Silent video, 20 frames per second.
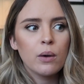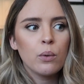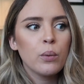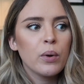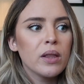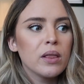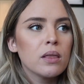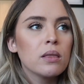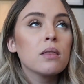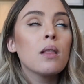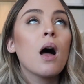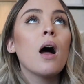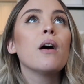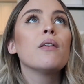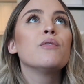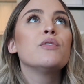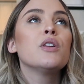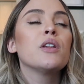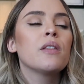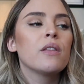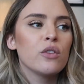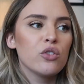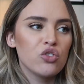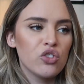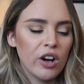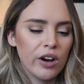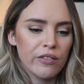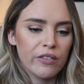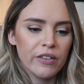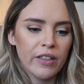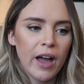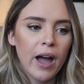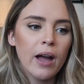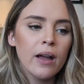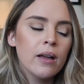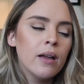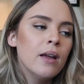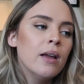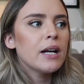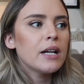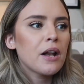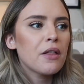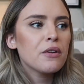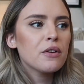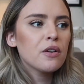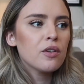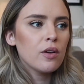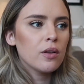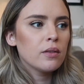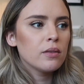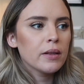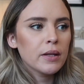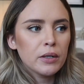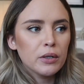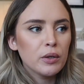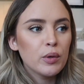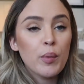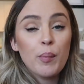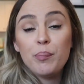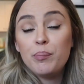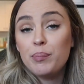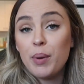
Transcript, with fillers: we loved this chair for that another little